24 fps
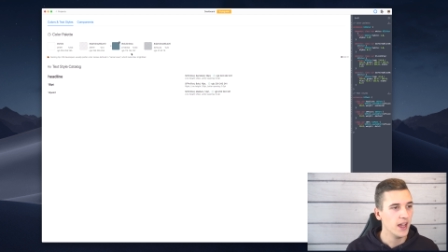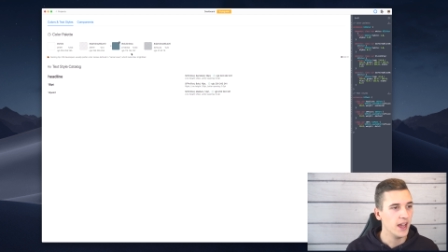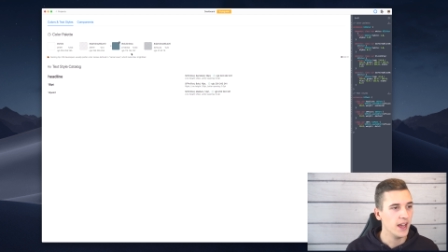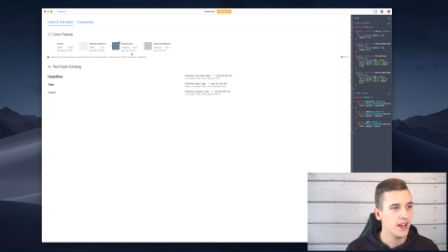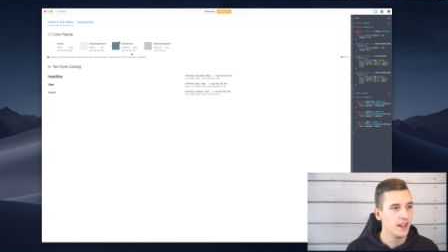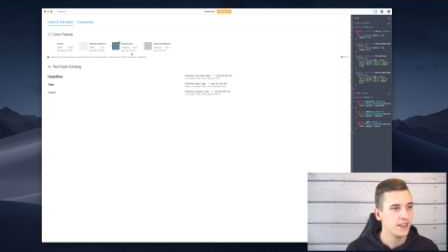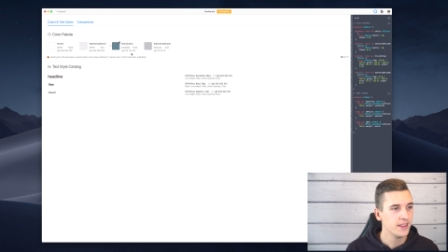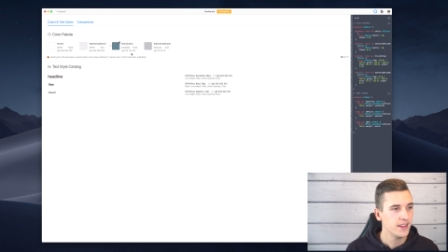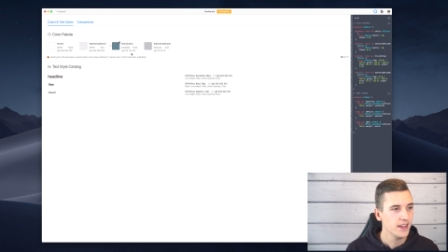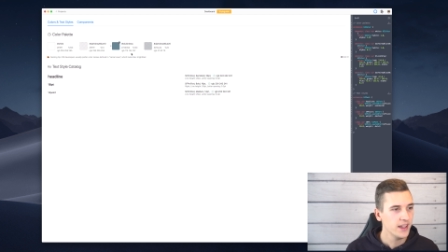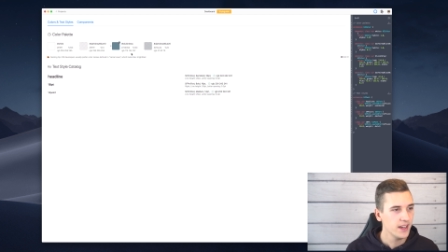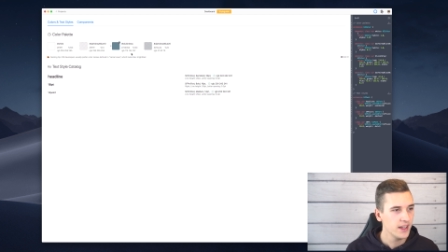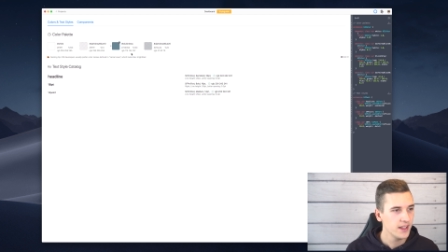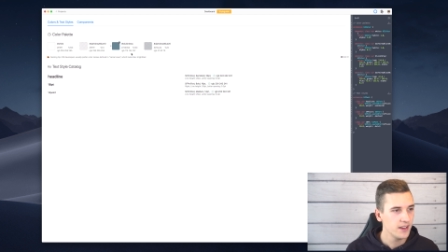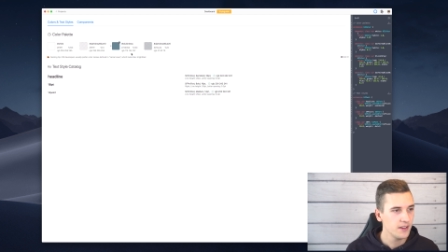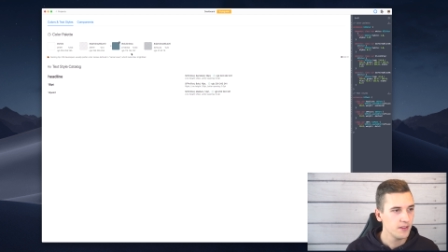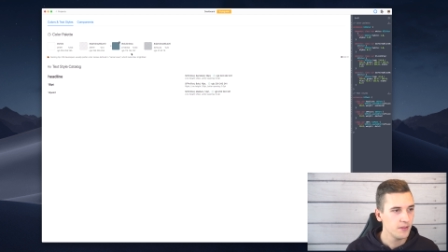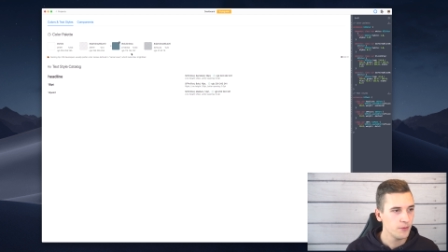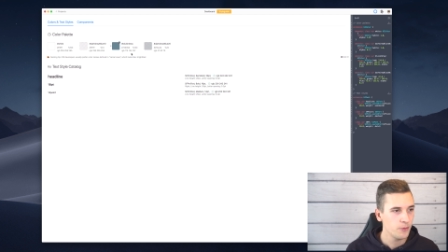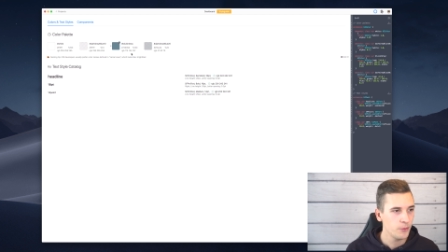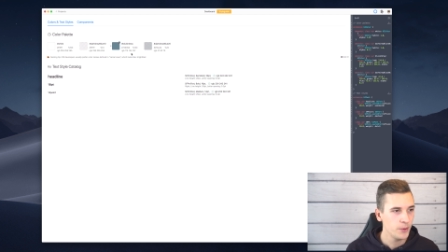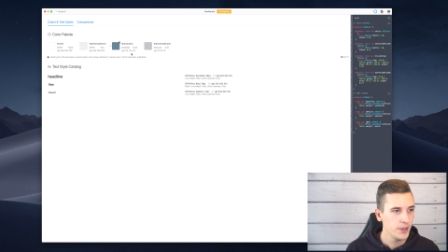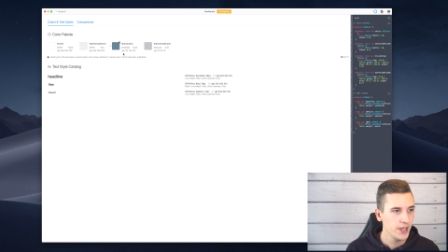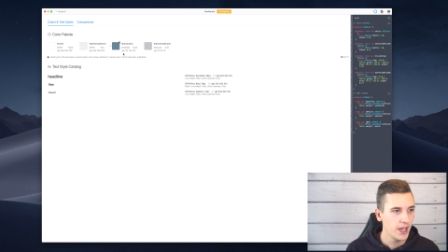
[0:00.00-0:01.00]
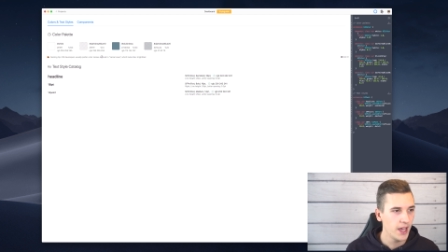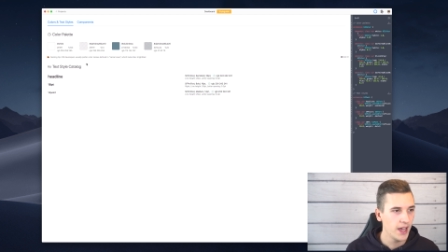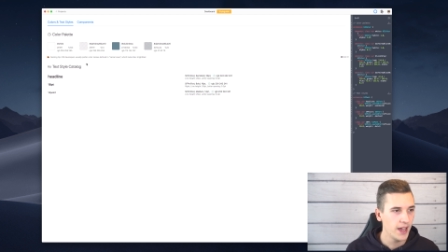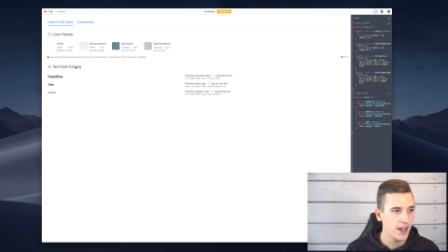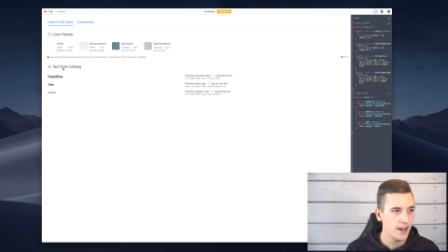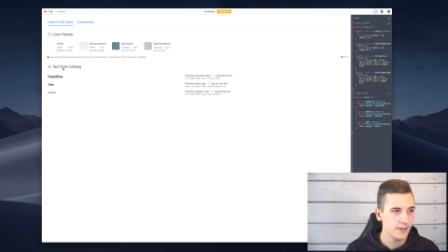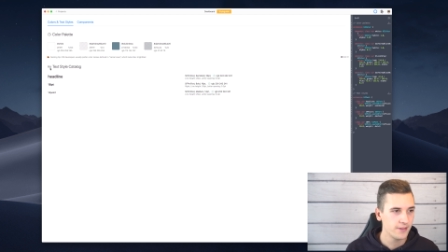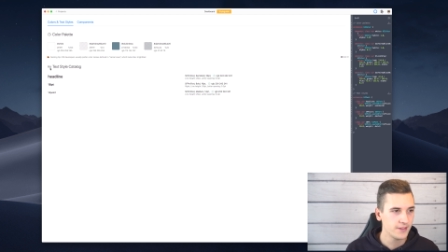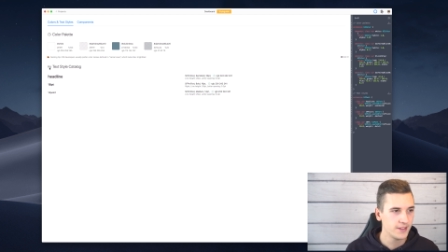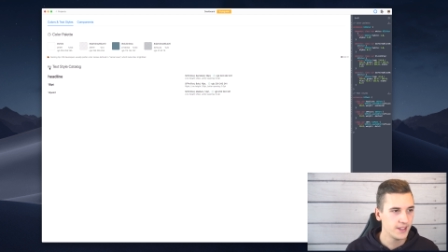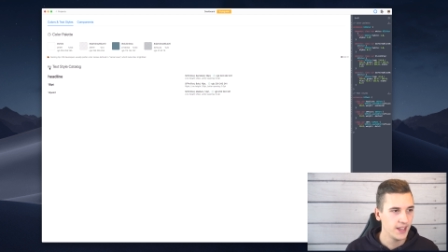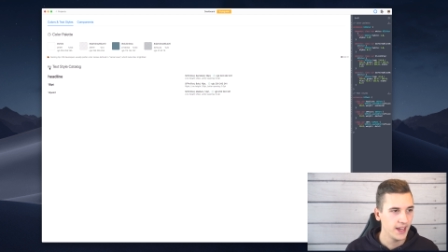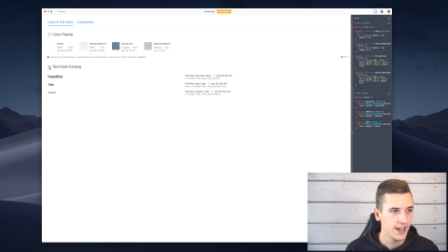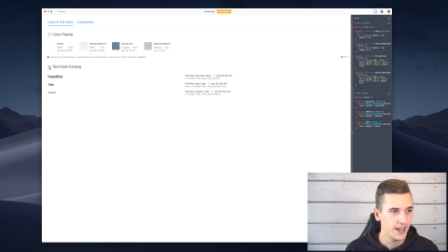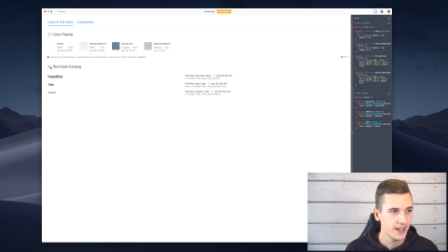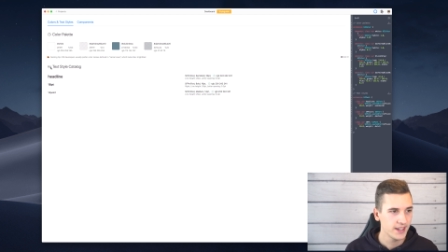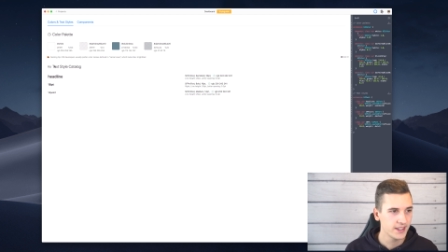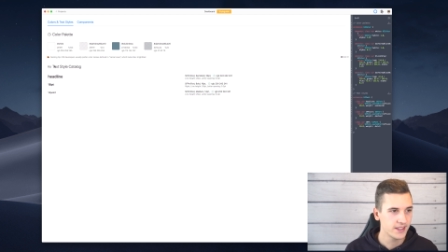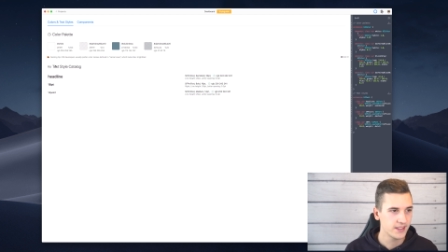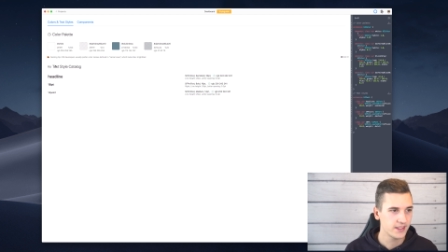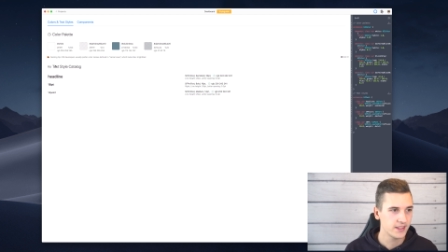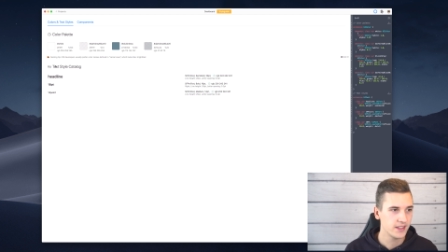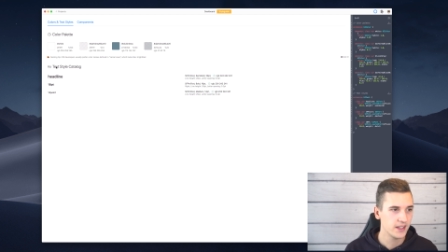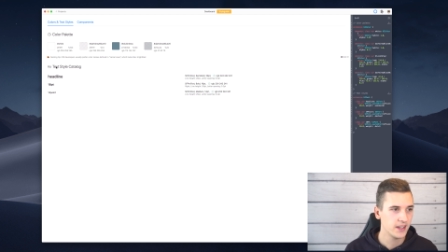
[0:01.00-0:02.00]
And then we have
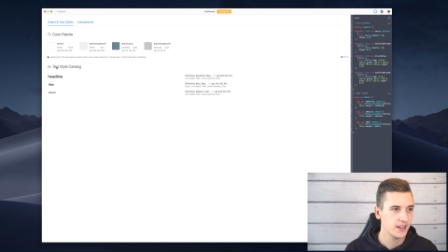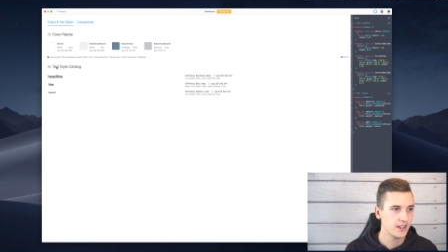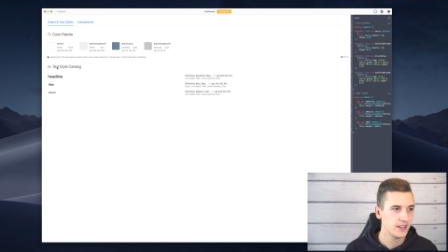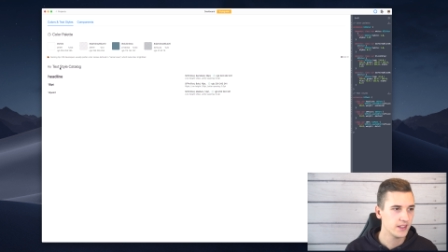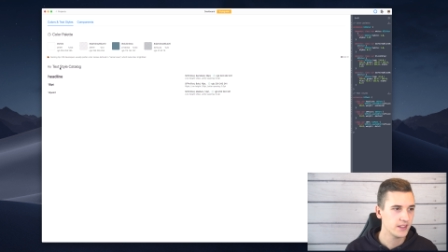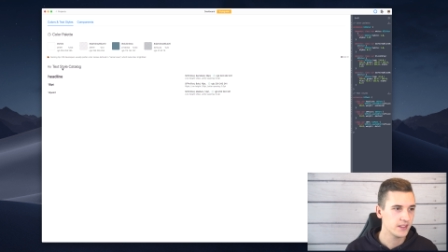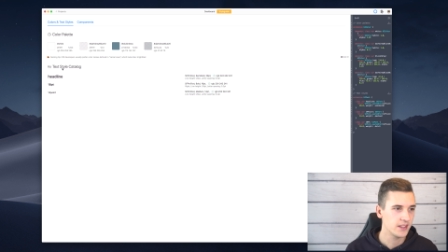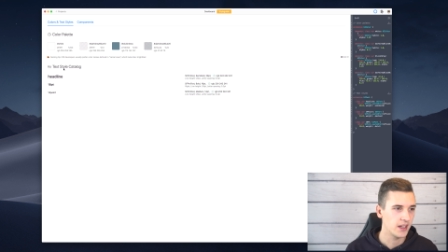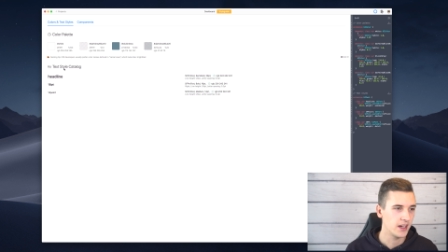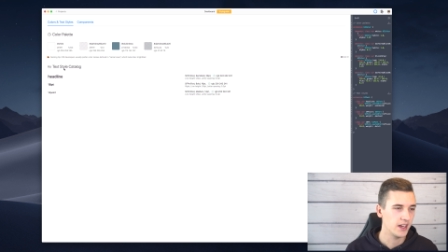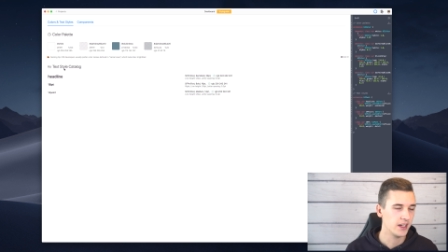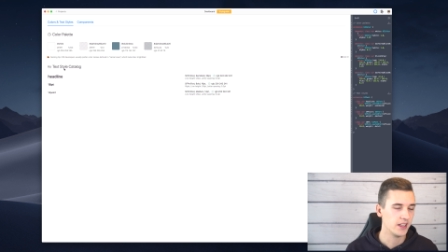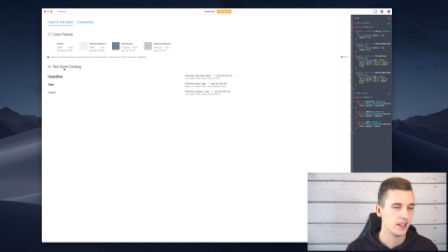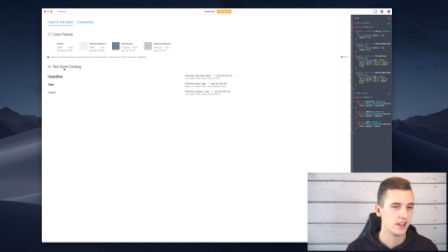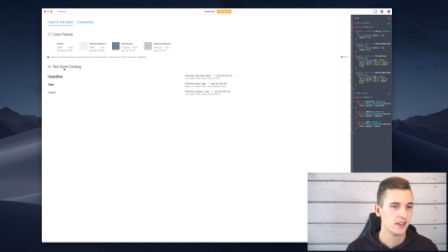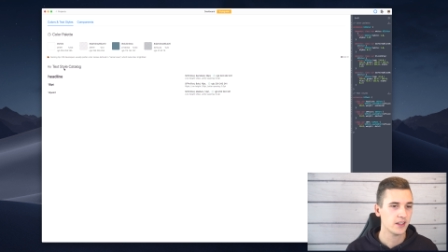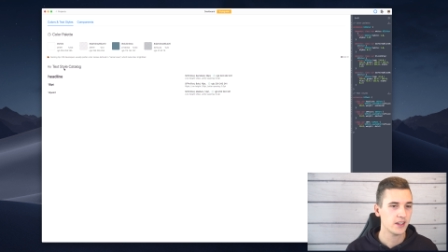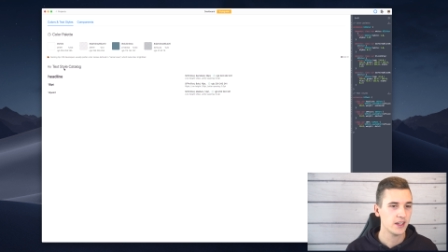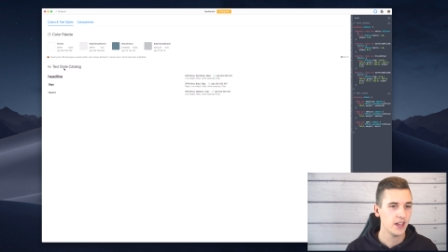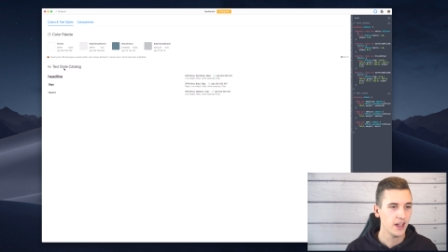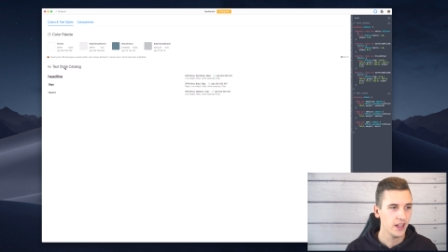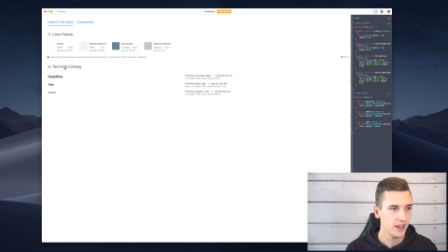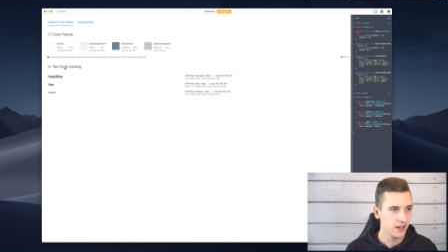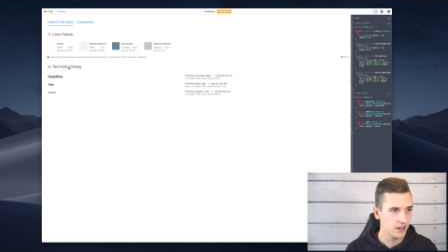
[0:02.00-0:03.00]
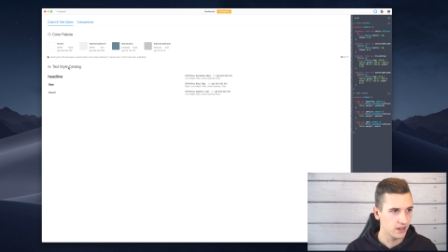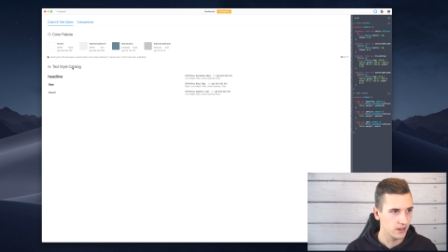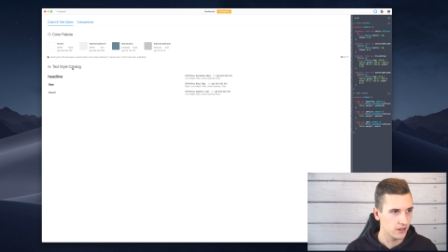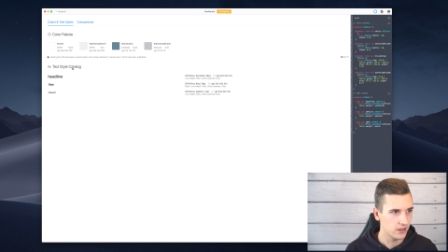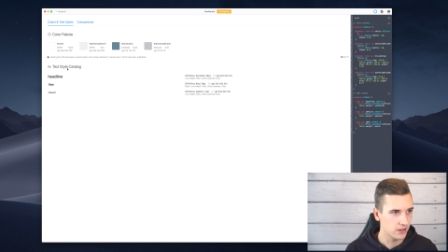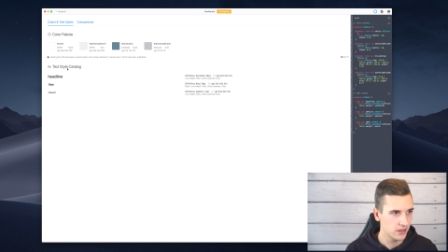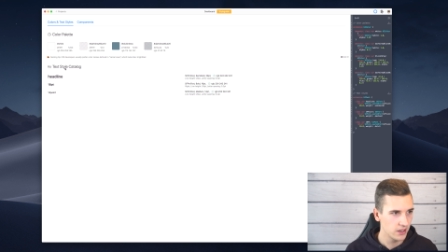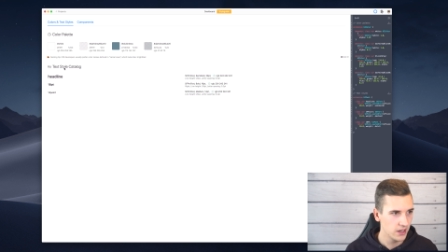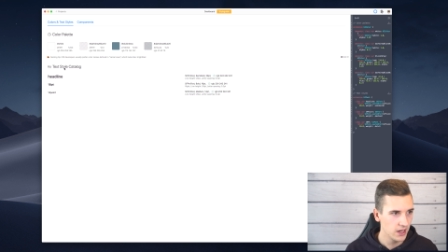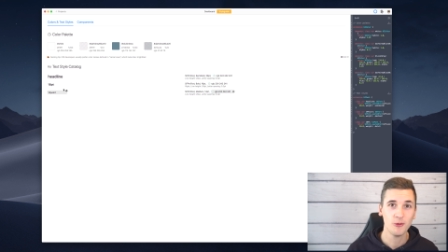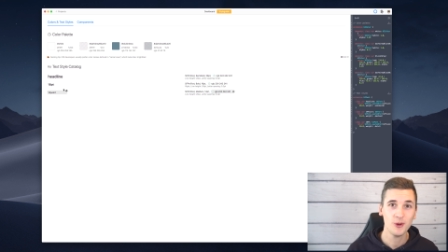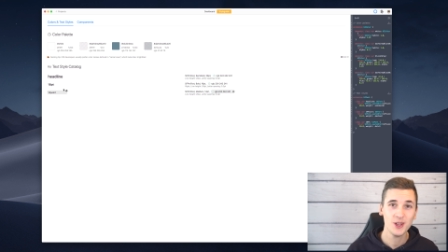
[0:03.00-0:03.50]
text style catalog,